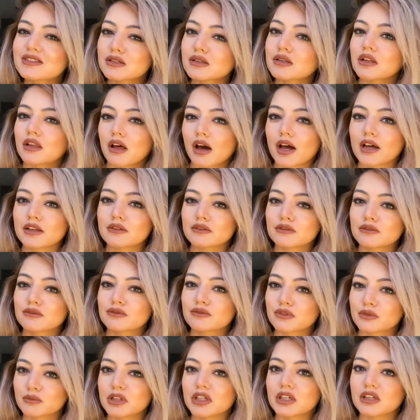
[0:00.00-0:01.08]
a lot
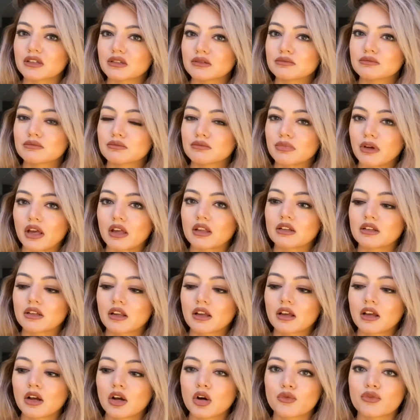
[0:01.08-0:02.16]
for me, but
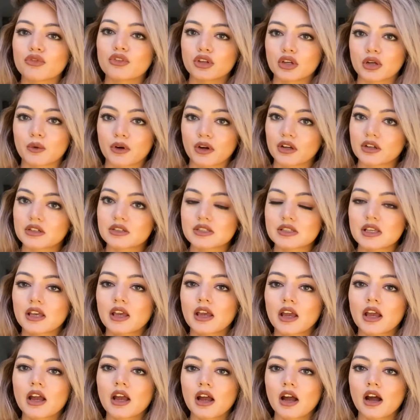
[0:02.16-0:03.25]
hopefully it works.
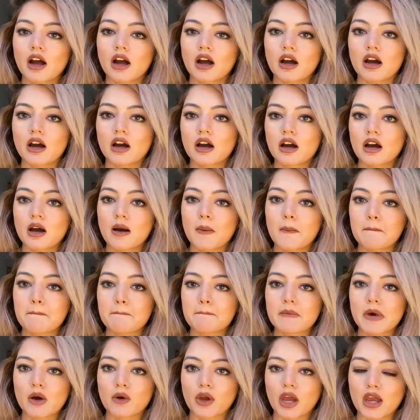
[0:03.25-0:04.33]

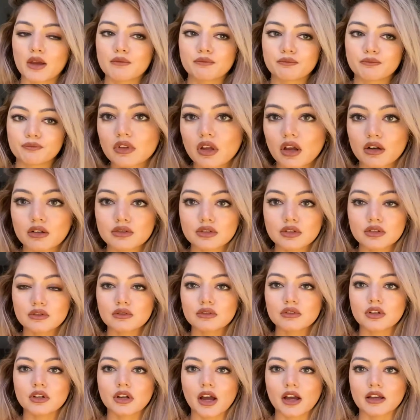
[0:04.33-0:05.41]
Okay, also
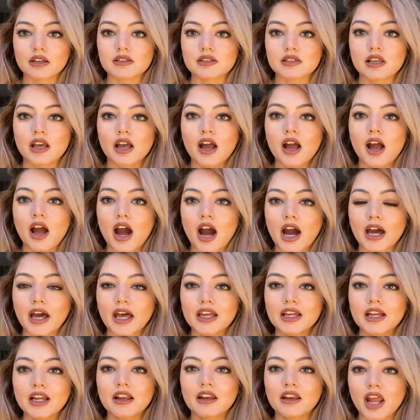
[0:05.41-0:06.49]
guys,
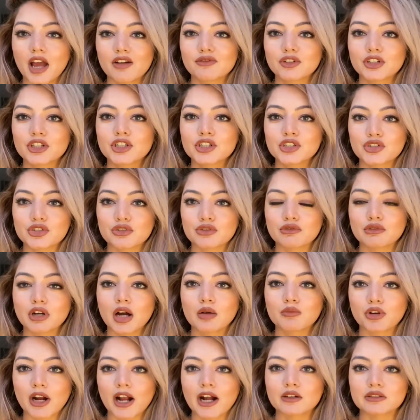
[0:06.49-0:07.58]
I never do
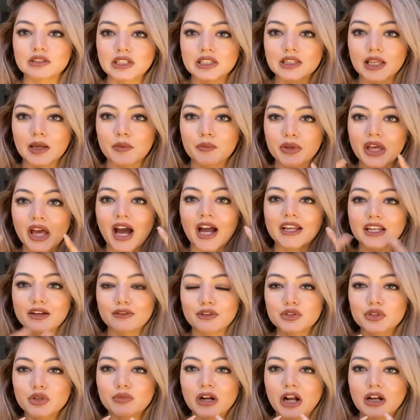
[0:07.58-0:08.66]
a brown lip. I
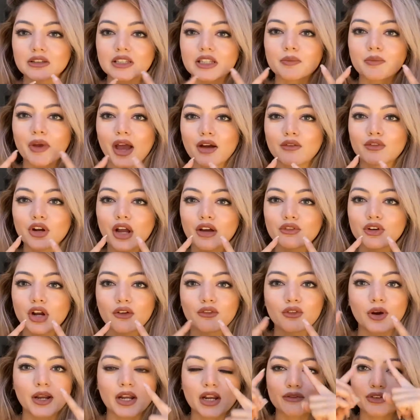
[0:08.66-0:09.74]
never do a brown lip, ever, ever,
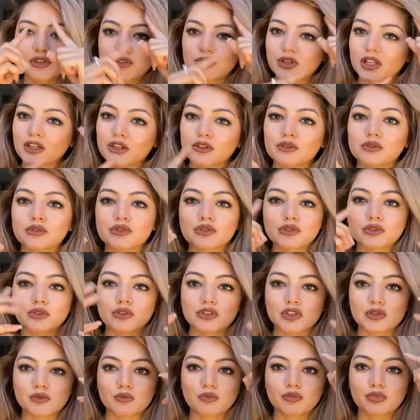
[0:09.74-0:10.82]
ever. I never do like a neutral,
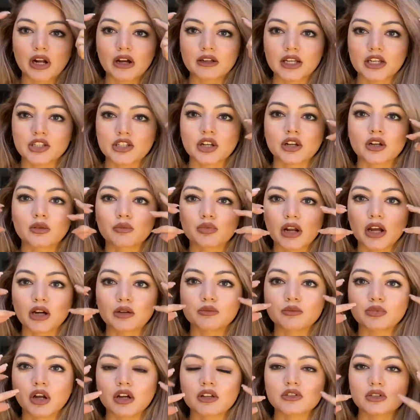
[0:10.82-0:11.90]
just brown eyeshadow,
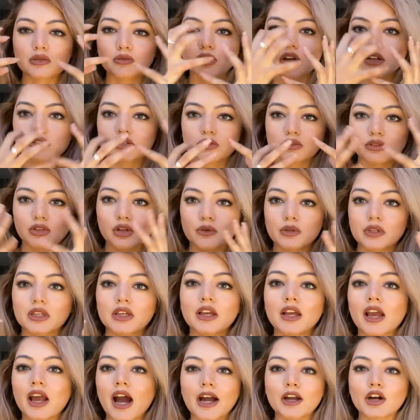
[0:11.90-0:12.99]
brown bronzer, glowy.
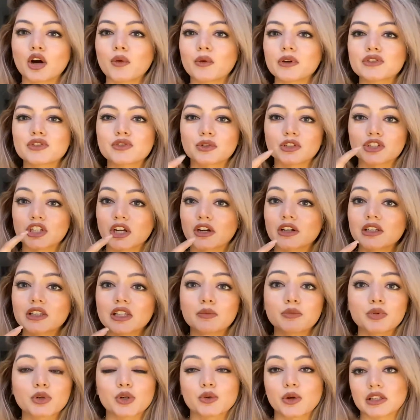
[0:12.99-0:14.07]
I always do a cherry
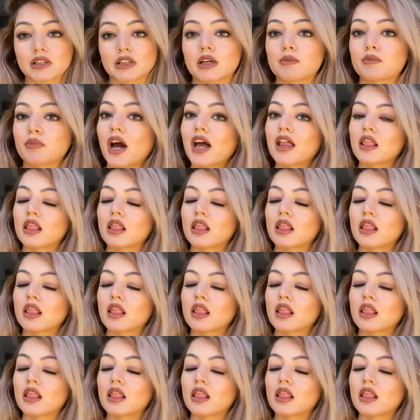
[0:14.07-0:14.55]
lip or a red lip. I